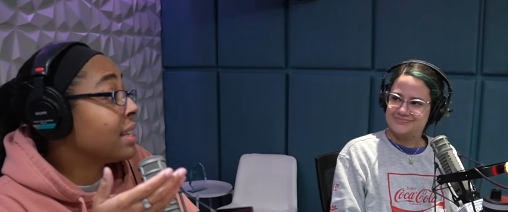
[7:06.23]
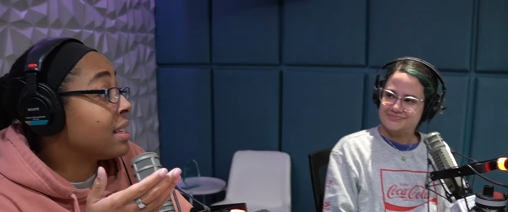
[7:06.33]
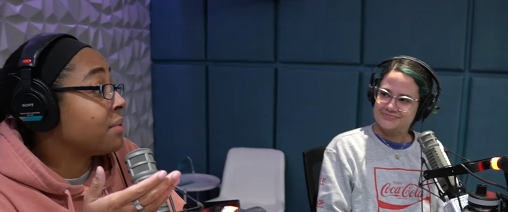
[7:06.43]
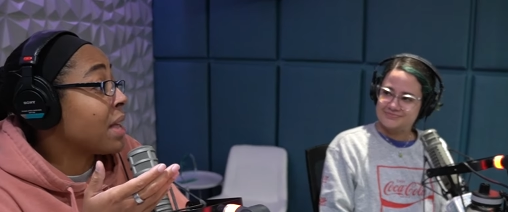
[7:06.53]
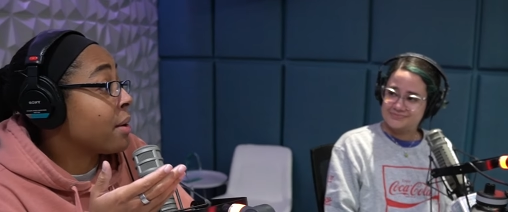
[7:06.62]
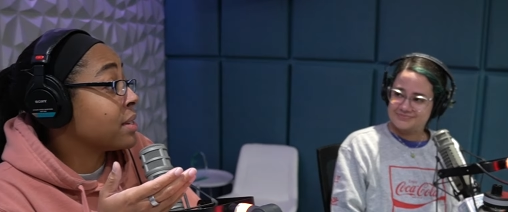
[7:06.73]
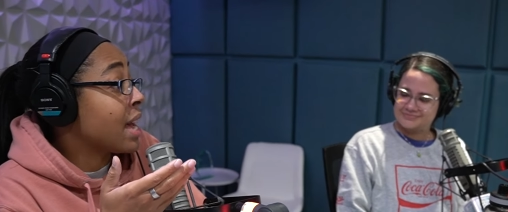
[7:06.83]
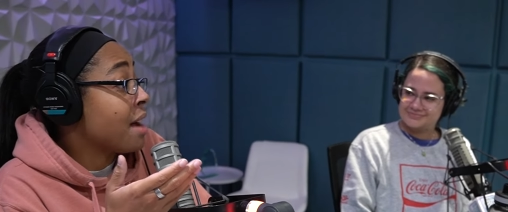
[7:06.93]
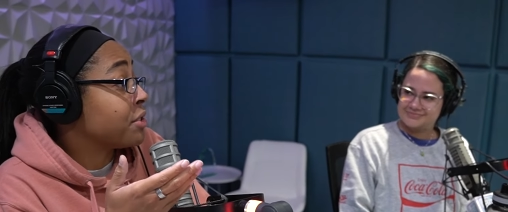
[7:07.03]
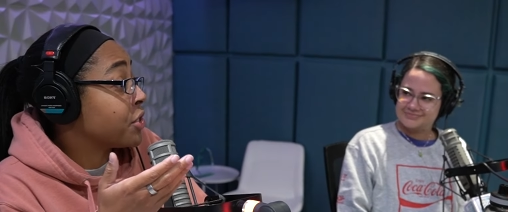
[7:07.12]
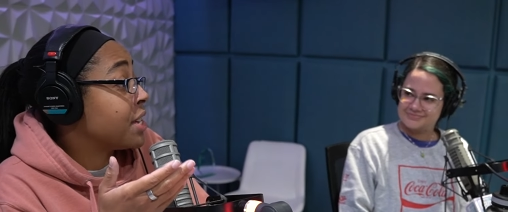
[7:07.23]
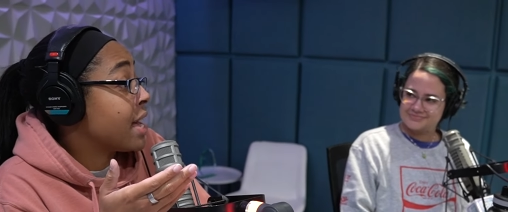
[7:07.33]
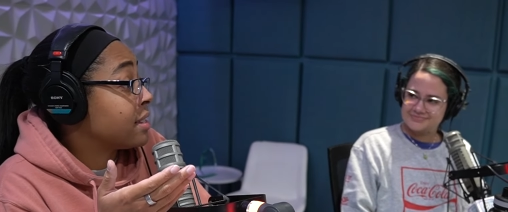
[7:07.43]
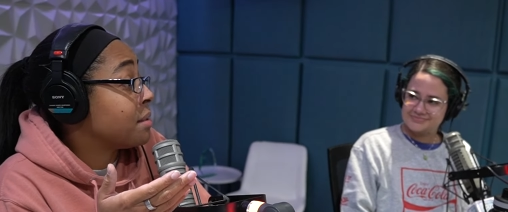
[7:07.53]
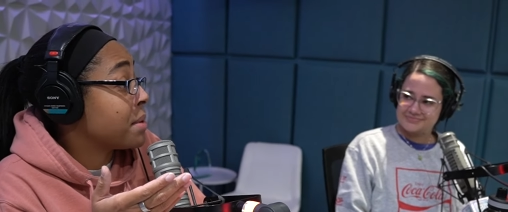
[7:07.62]
Speaker 1: get these flowers after she
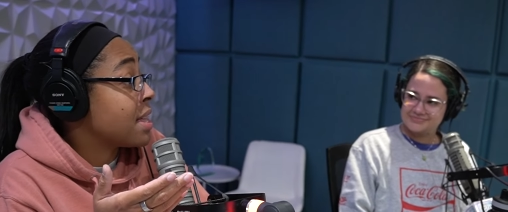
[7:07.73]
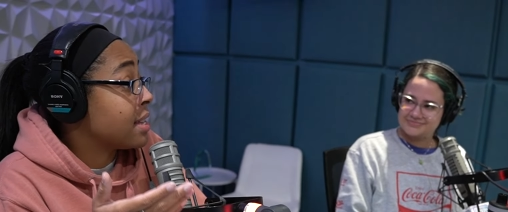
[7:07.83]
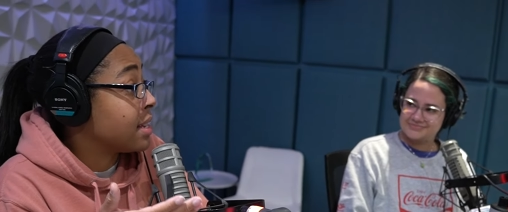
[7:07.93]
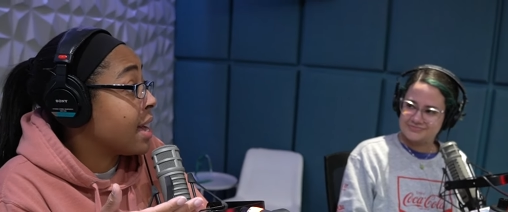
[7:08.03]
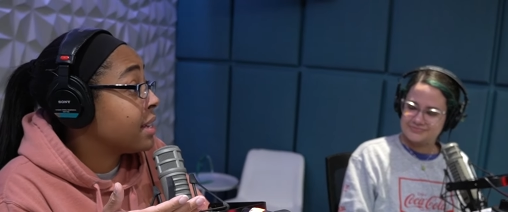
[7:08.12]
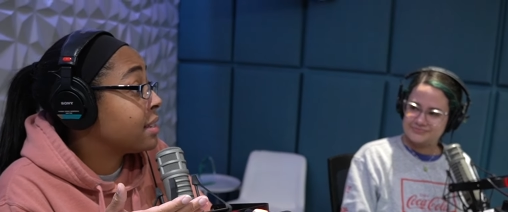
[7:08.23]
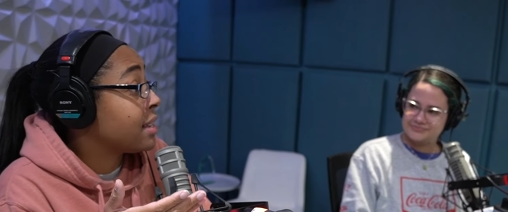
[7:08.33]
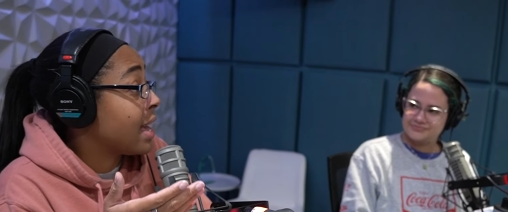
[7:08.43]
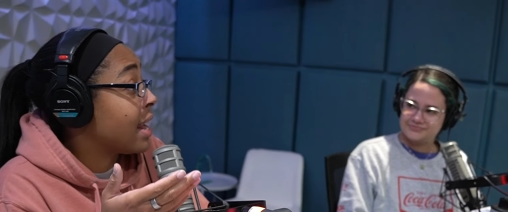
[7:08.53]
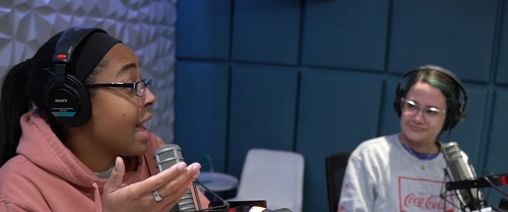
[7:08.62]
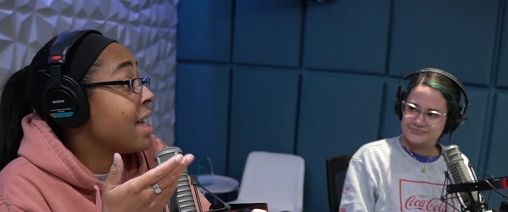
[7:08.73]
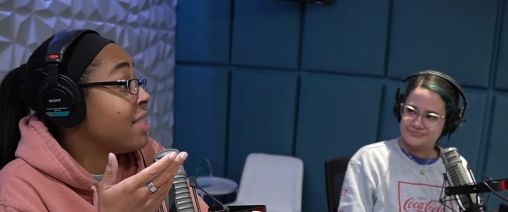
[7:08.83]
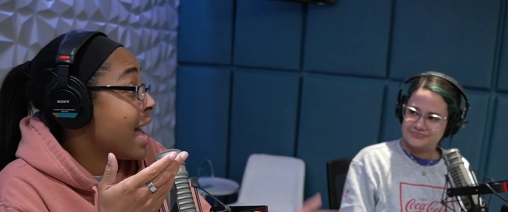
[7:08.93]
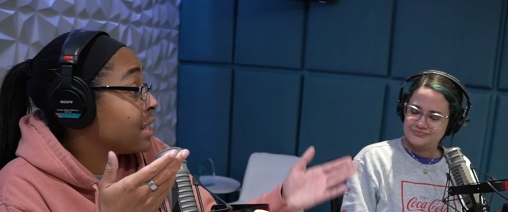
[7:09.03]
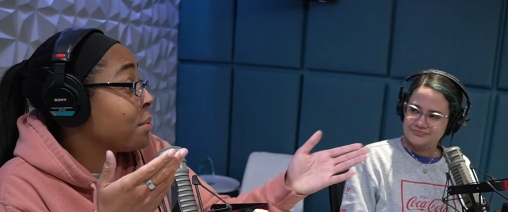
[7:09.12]
had sent me that text, and
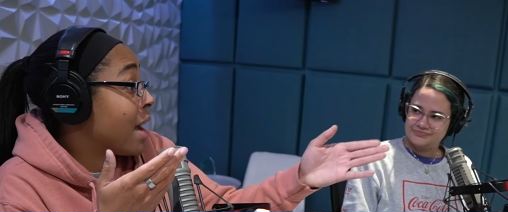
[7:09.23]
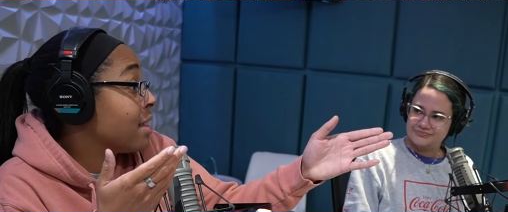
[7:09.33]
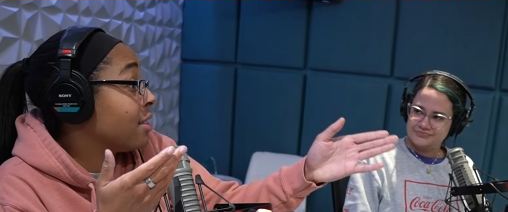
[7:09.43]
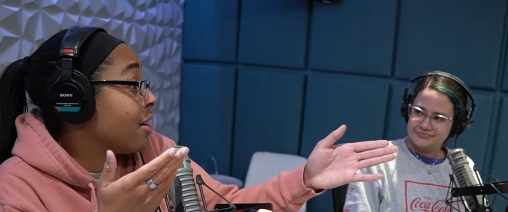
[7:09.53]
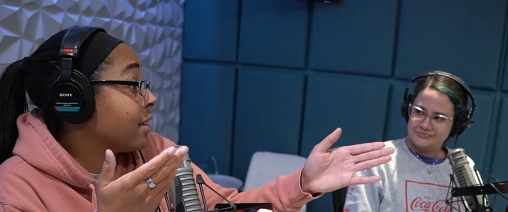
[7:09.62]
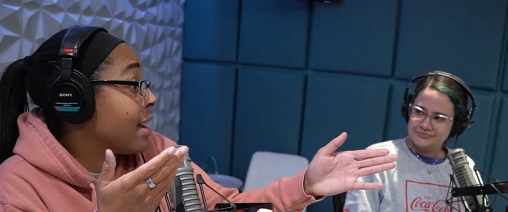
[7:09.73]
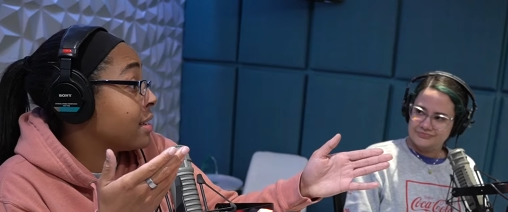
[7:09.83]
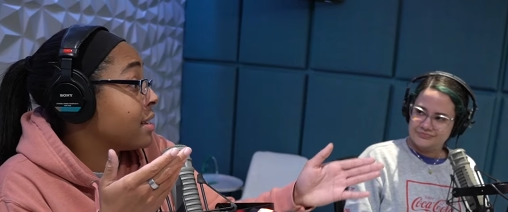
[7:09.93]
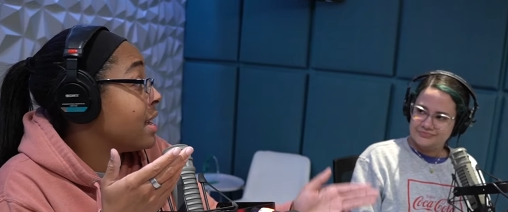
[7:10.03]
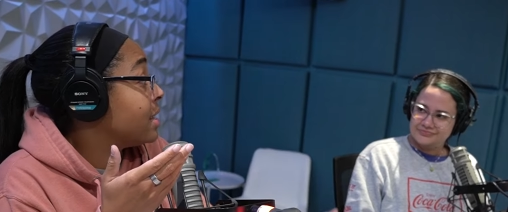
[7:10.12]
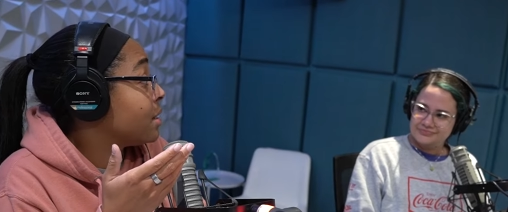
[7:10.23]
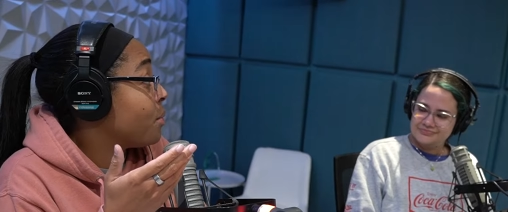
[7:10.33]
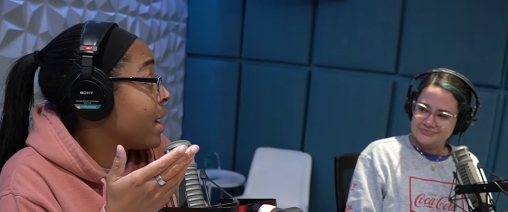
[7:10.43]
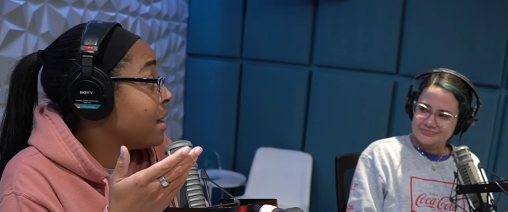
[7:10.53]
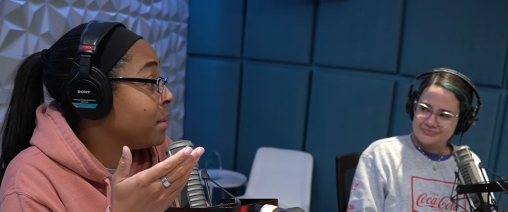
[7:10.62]
that's what I thought, Cassie. It's
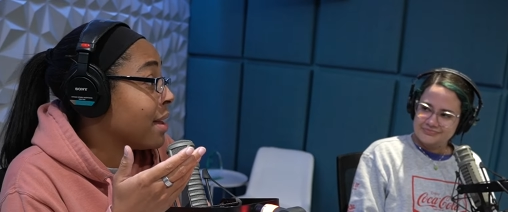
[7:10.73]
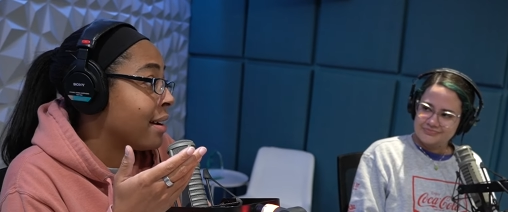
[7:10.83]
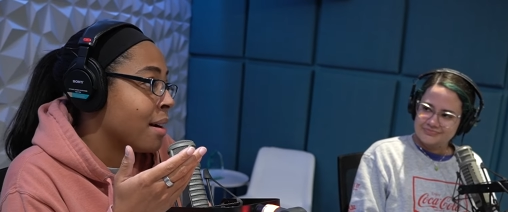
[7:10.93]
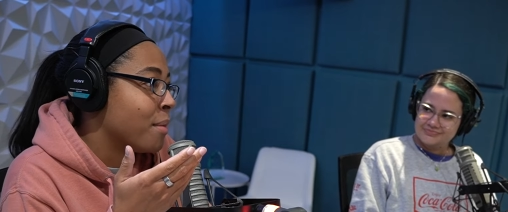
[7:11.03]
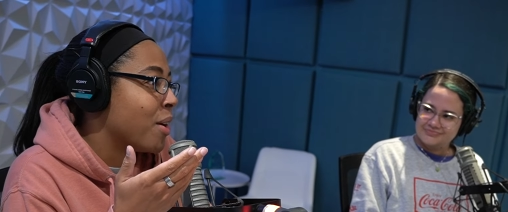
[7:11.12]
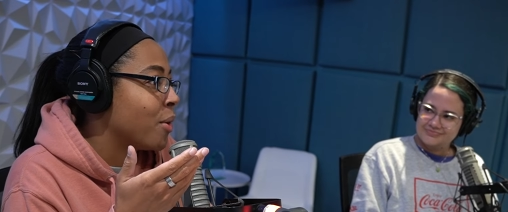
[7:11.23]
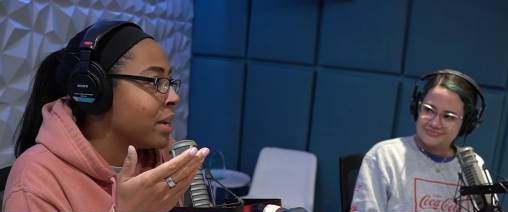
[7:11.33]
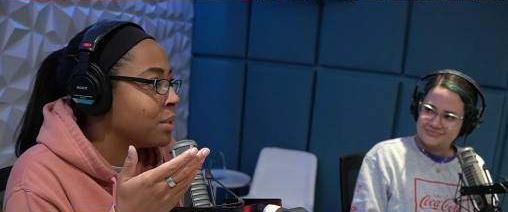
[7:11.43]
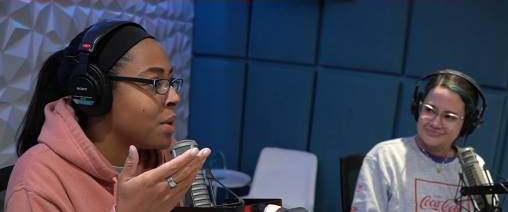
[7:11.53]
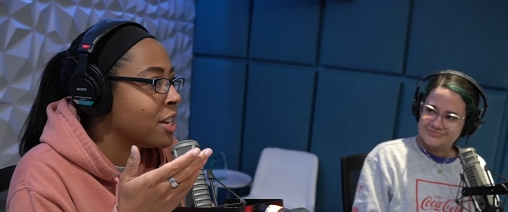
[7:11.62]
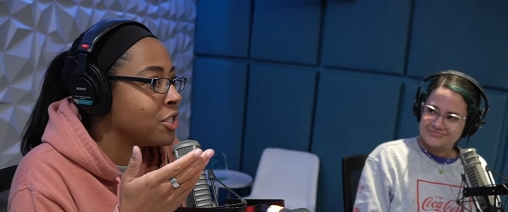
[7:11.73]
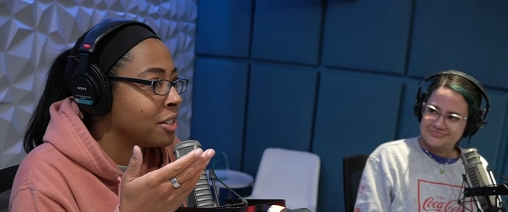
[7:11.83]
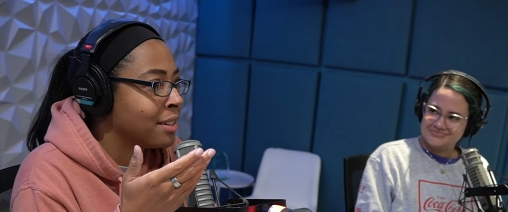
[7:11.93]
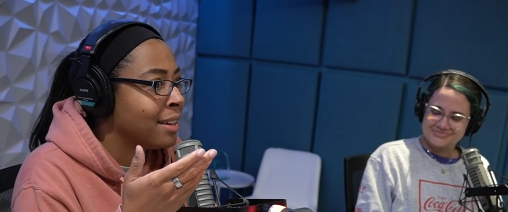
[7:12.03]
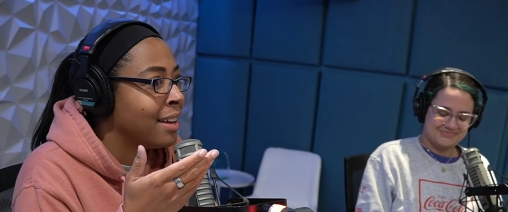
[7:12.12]
a way to be like, I'm always
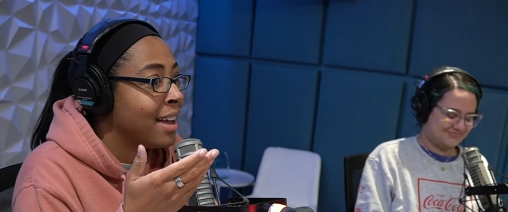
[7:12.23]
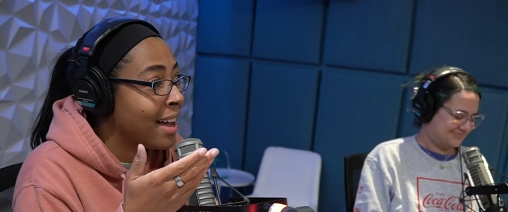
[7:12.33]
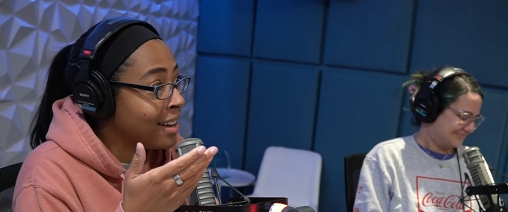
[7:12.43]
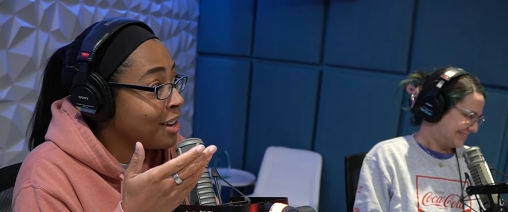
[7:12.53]
watching. Mm. I